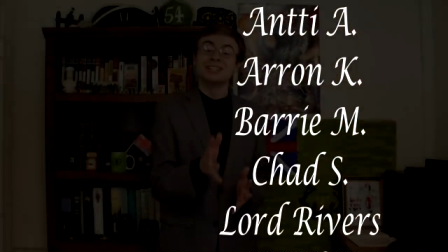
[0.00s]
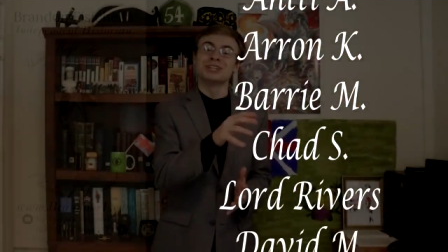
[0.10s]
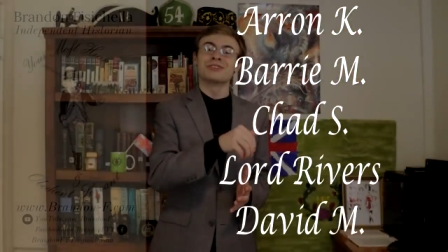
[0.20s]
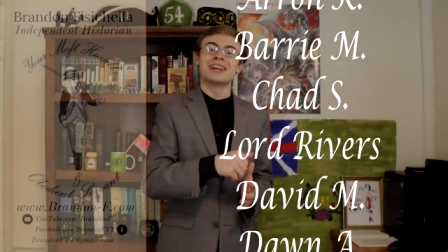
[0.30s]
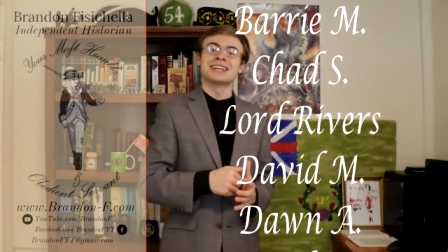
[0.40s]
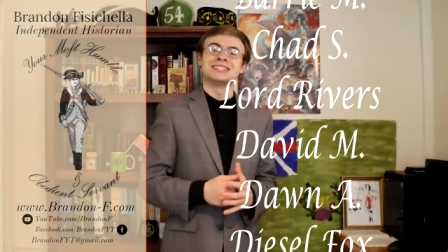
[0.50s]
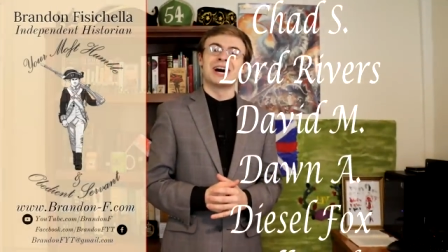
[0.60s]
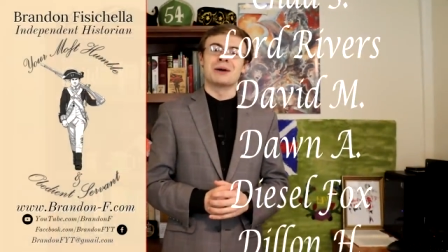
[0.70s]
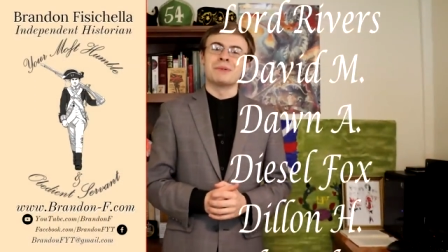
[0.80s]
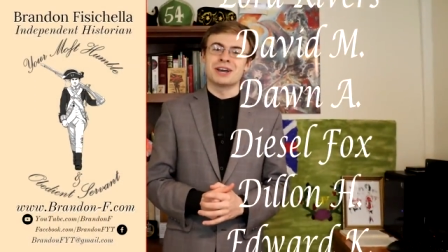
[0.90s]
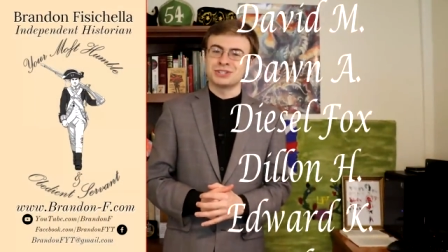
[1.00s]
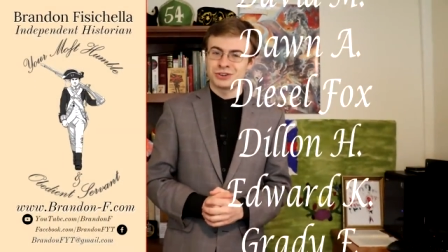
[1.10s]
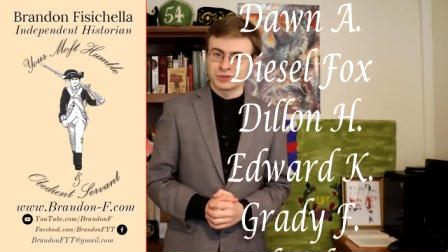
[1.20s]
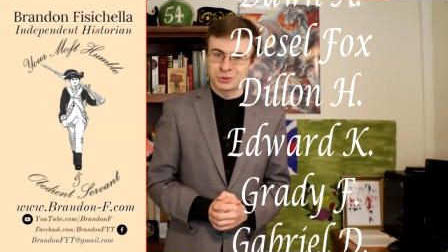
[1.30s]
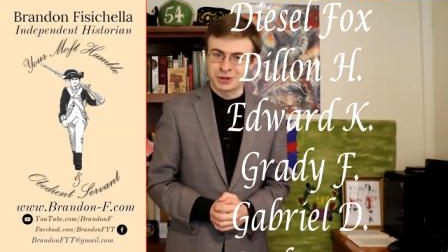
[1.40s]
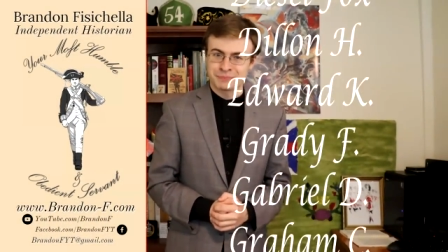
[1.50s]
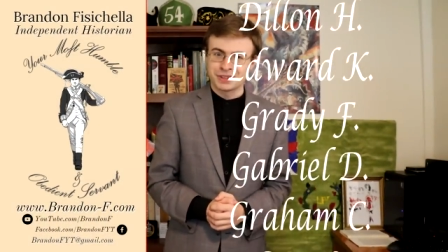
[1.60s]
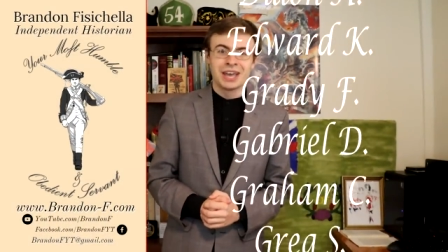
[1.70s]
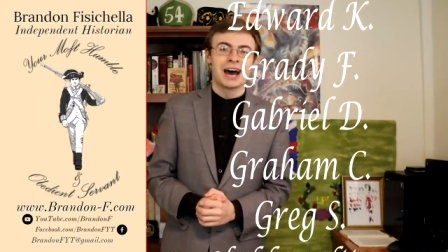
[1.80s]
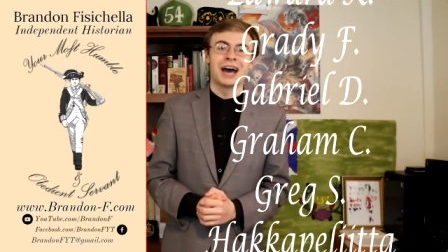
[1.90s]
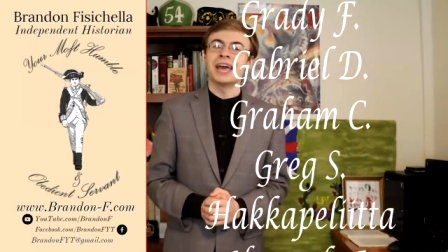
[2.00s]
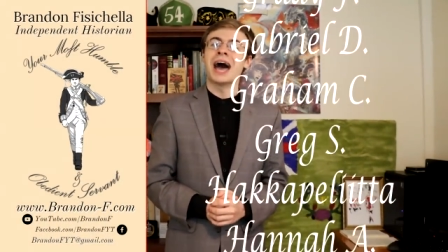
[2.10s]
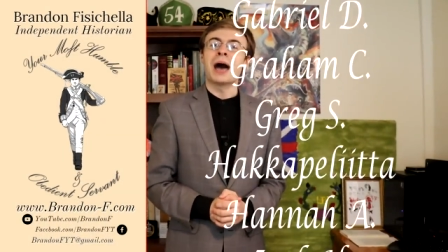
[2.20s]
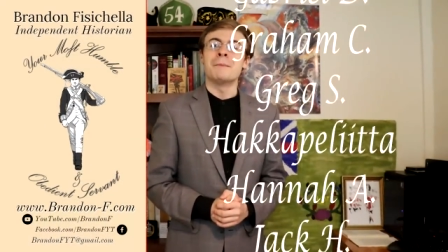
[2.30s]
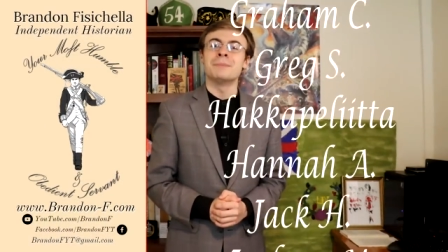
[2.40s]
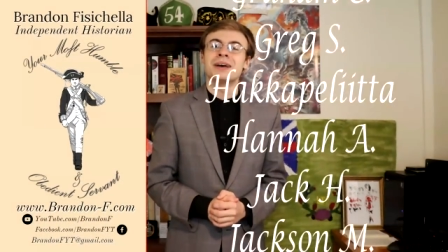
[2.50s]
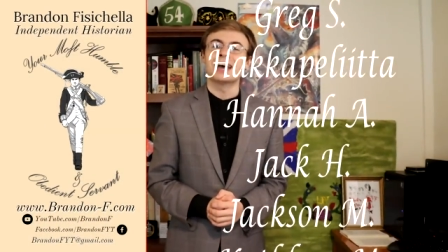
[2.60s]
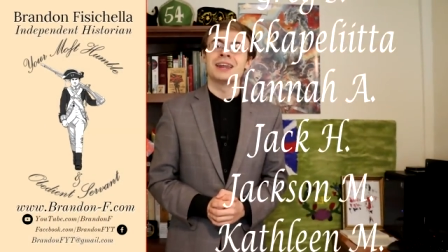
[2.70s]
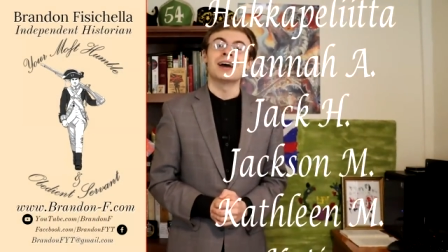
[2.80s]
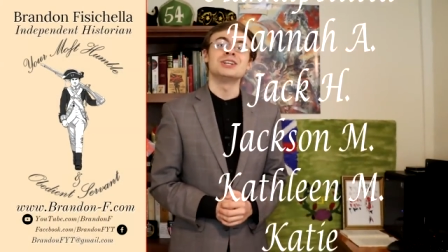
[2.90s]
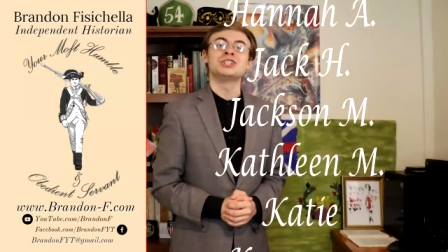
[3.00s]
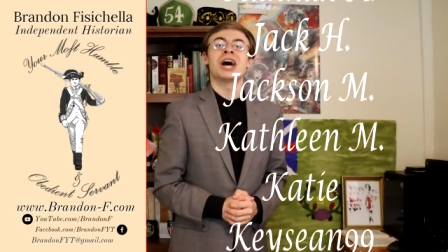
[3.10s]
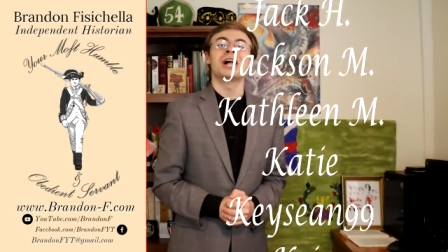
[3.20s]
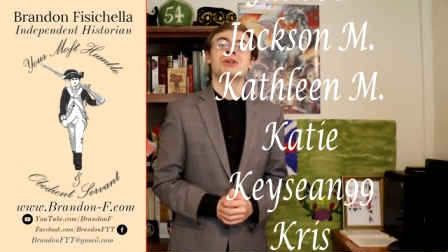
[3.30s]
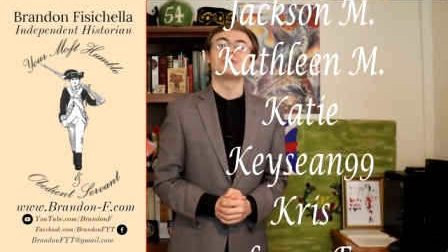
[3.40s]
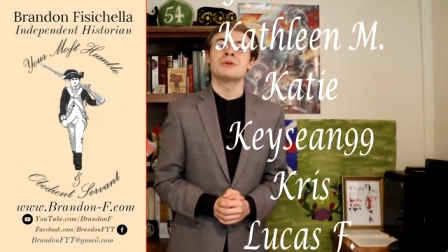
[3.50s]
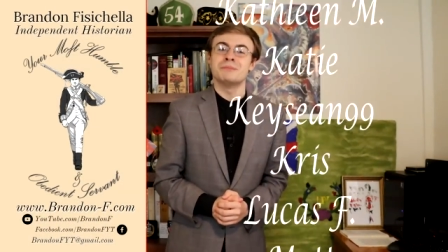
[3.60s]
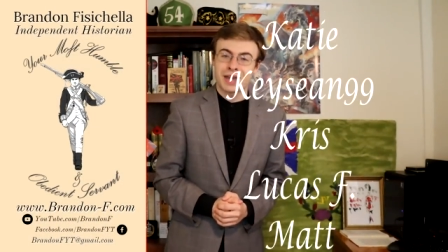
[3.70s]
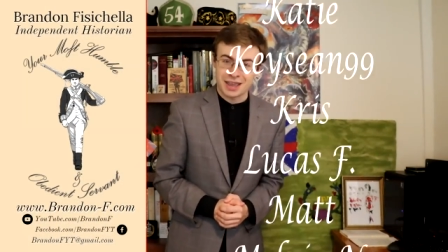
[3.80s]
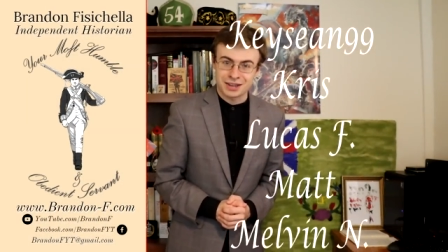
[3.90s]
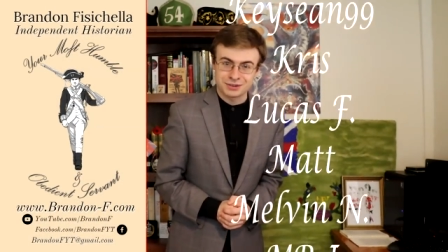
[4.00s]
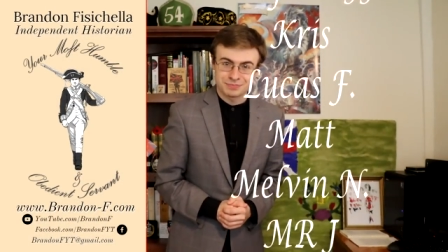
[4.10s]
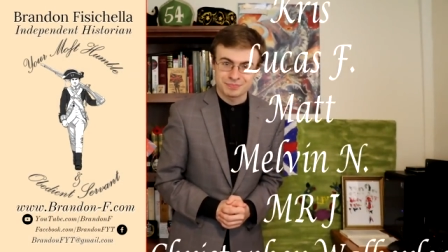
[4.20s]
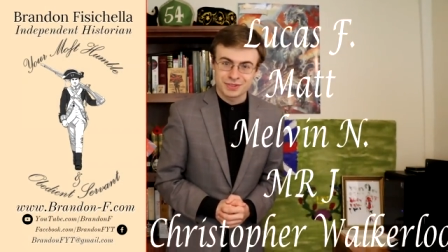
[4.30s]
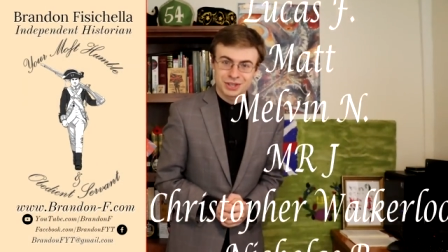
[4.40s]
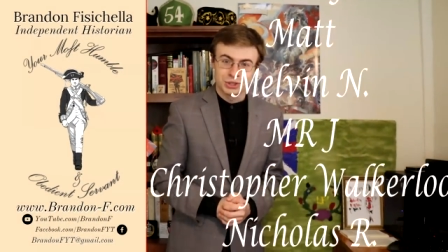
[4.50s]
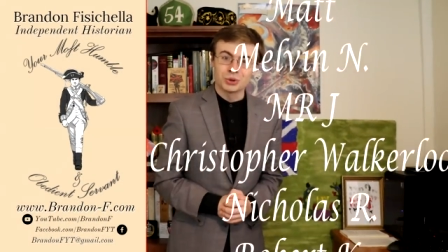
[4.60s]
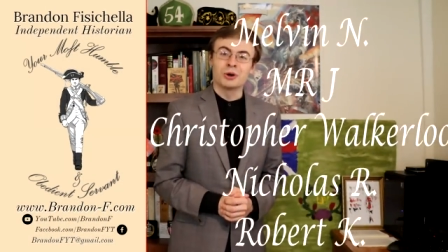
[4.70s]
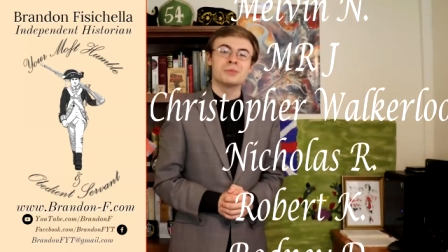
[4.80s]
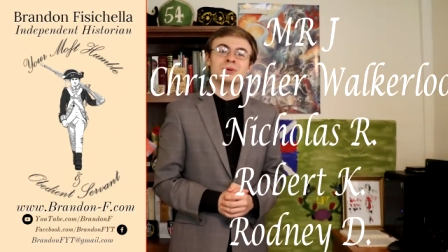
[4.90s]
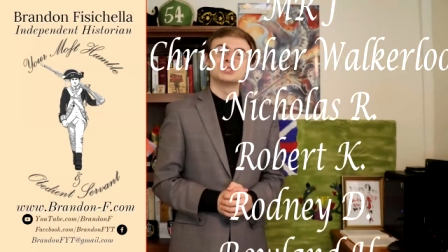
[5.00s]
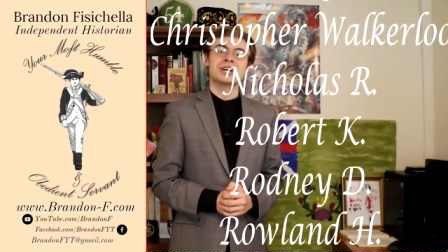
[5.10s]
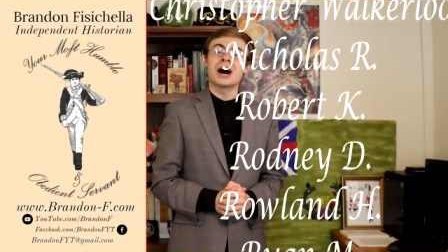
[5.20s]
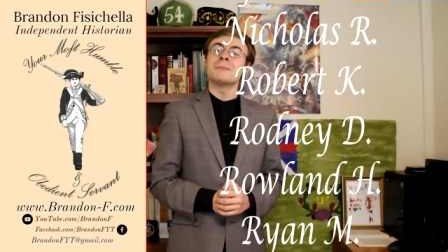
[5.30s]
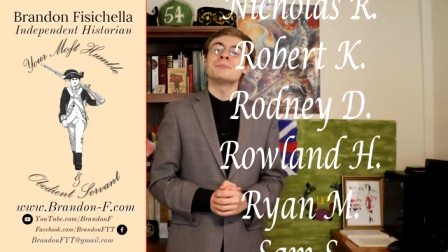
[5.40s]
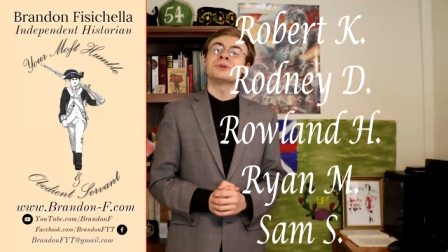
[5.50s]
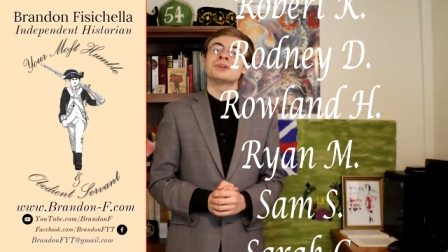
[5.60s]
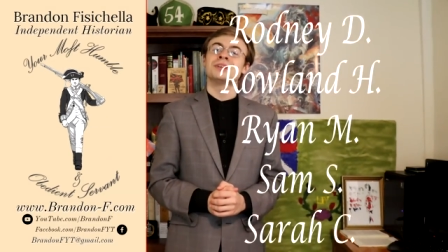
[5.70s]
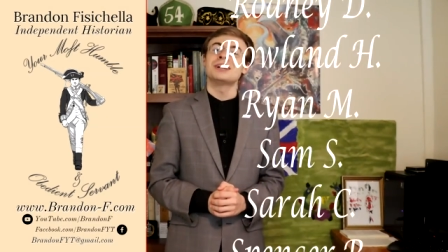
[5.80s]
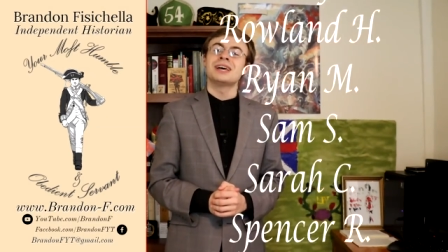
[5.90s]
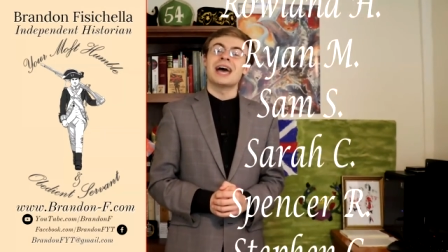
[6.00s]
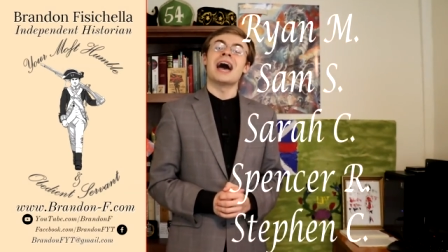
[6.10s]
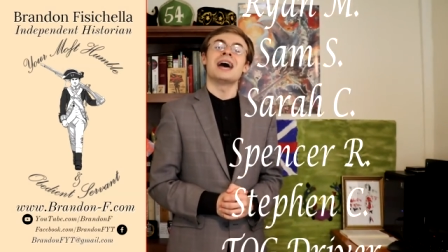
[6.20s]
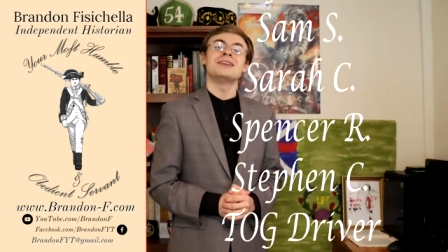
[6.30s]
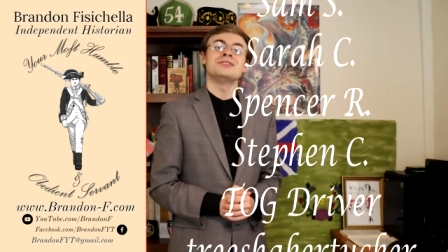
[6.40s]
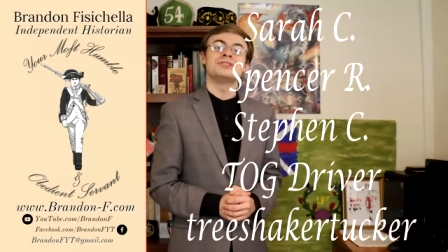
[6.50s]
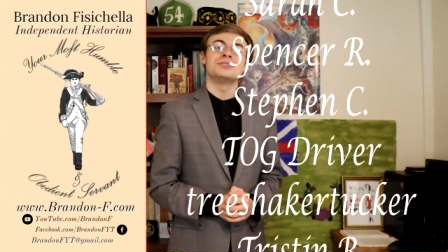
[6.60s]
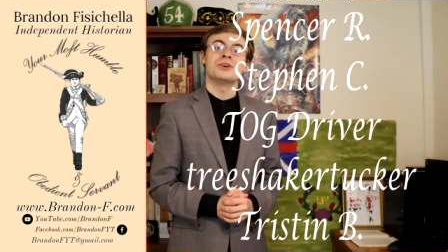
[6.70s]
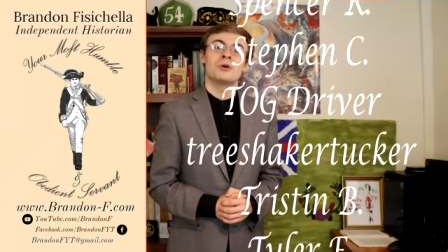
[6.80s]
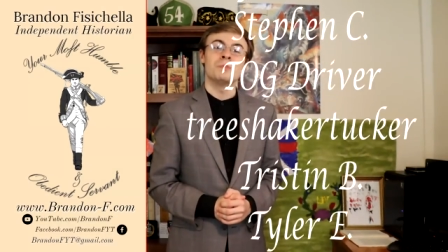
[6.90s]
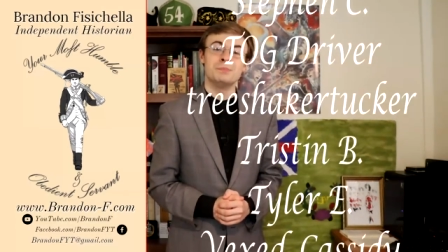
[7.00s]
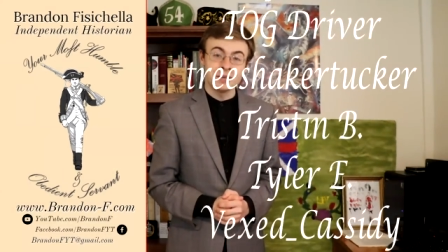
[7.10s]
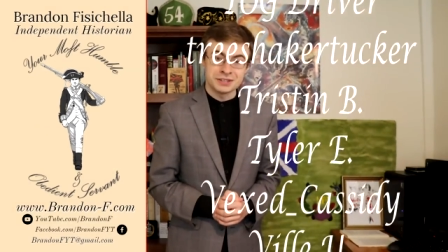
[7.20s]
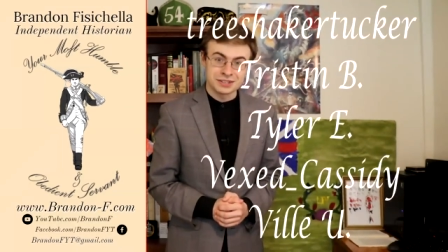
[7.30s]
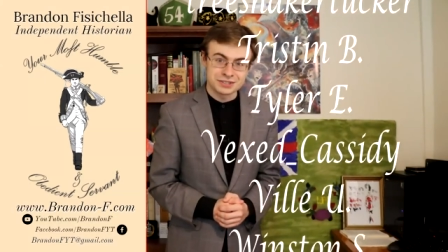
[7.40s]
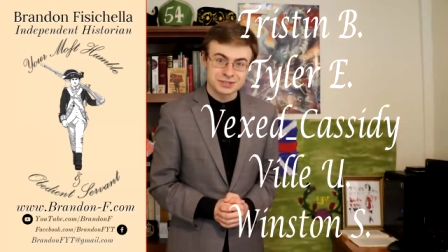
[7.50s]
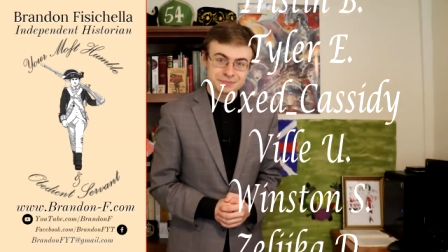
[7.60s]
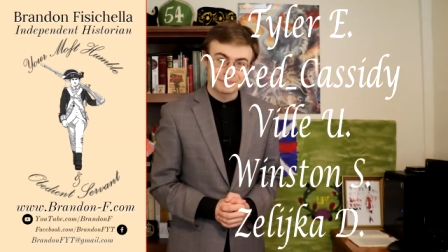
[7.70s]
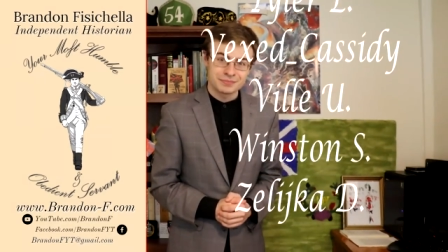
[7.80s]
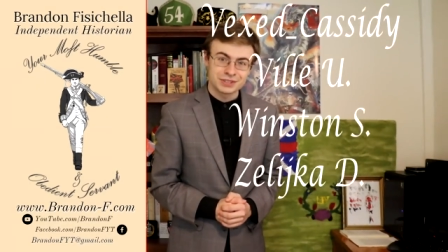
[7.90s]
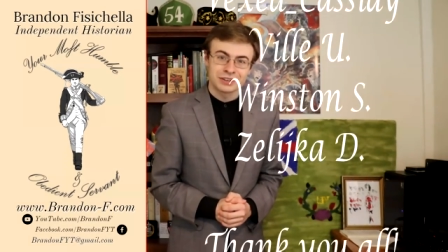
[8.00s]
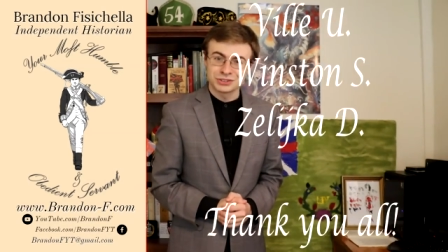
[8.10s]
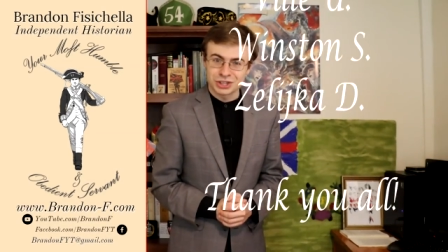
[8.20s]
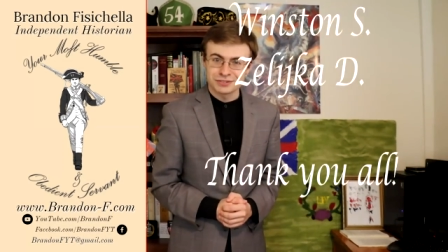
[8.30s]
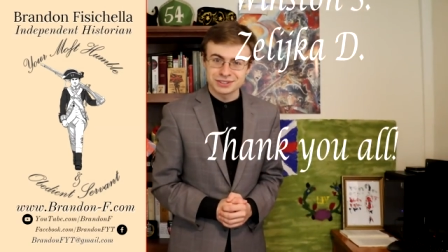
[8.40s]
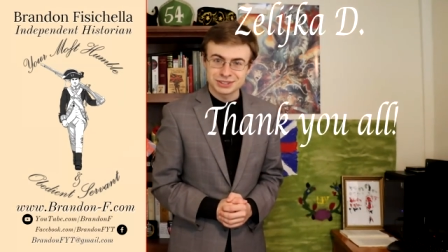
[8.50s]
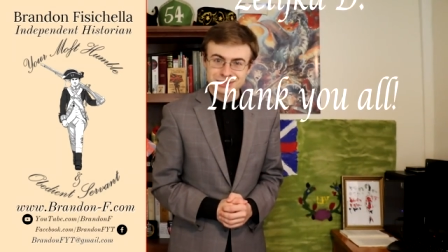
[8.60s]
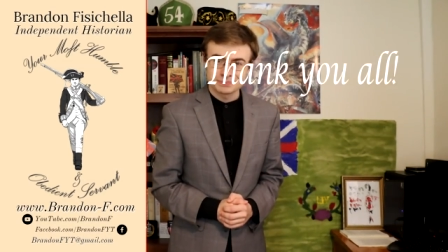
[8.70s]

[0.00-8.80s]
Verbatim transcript: Until the next time, my dear viewer, I am and I shall remain your most humble and obedient of servants.